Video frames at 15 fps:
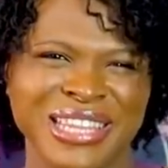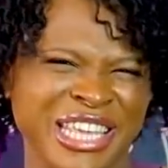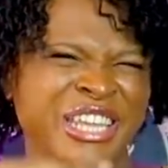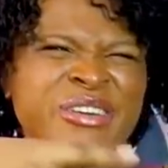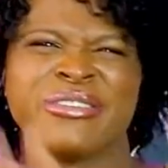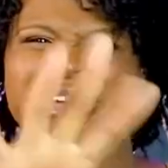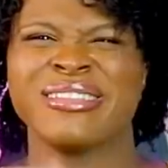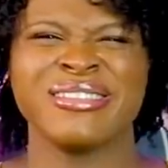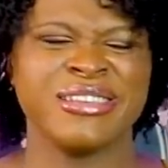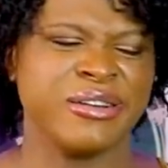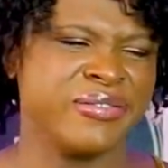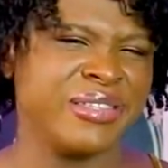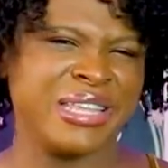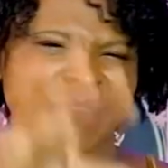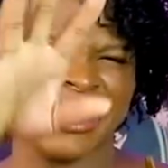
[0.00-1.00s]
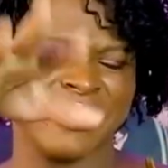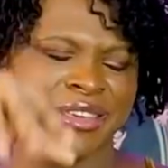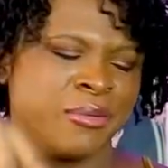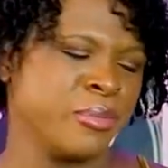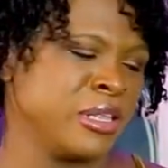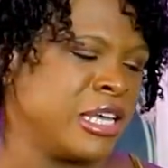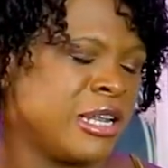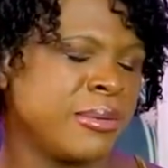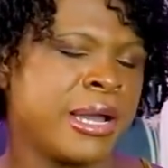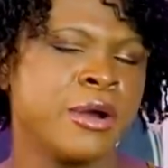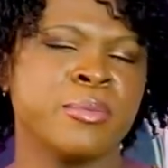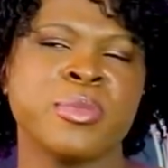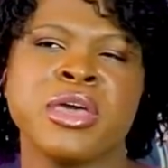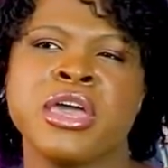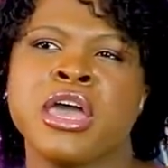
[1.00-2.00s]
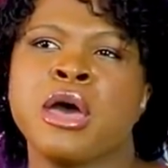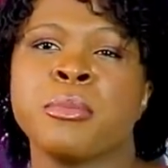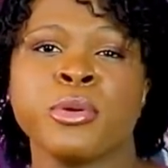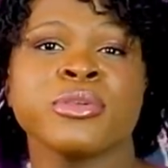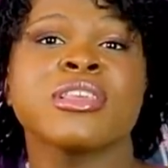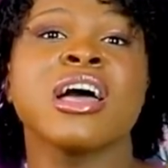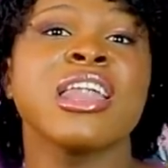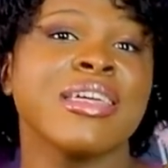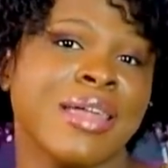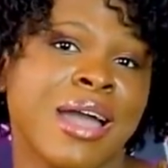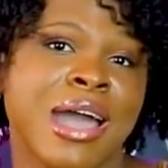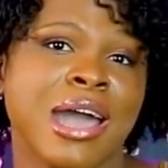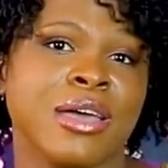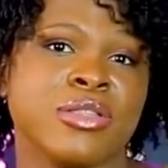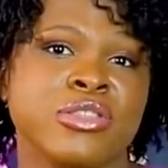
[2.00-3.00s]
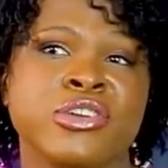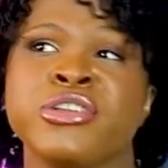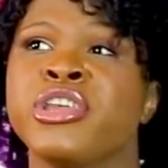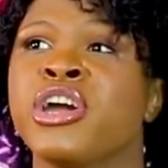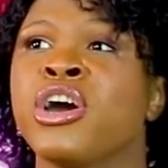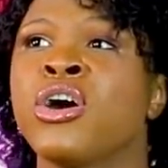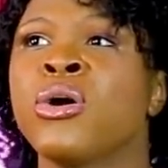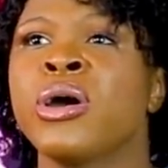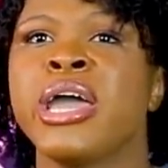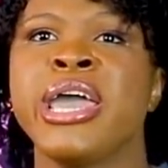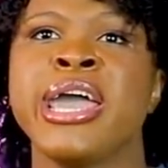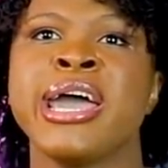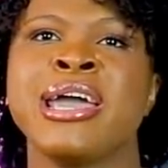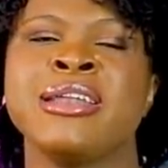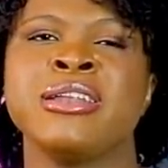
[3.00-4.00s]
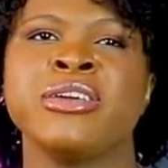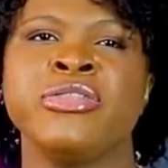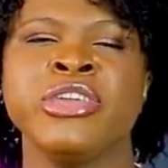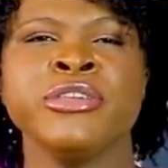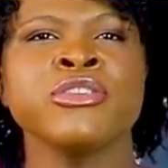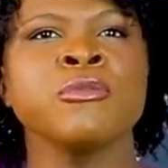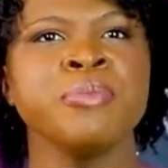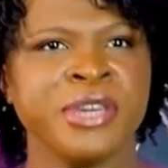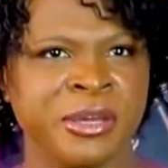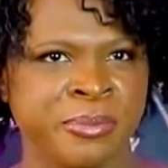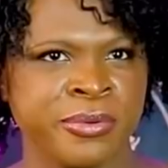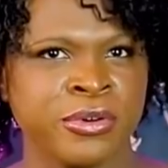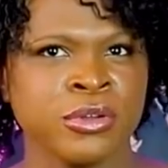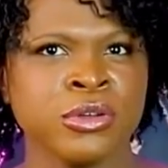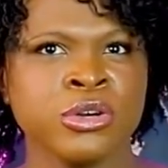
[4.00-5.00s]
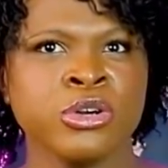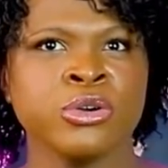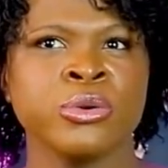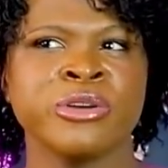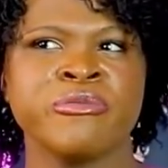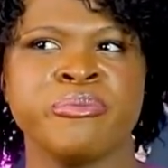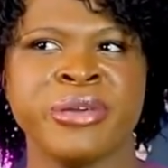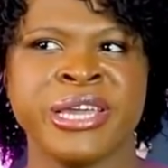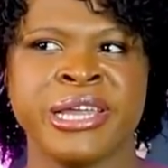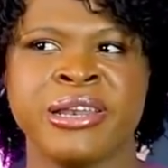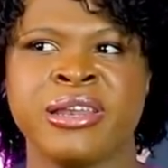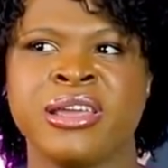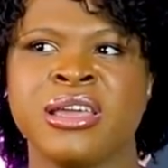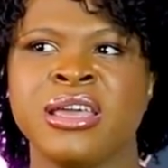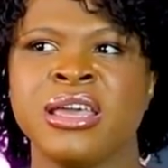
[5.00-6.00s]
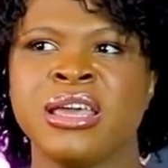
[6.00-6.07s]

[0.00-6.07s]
that stuff that they like to complain about. But it was a lot of that, and these are people who have been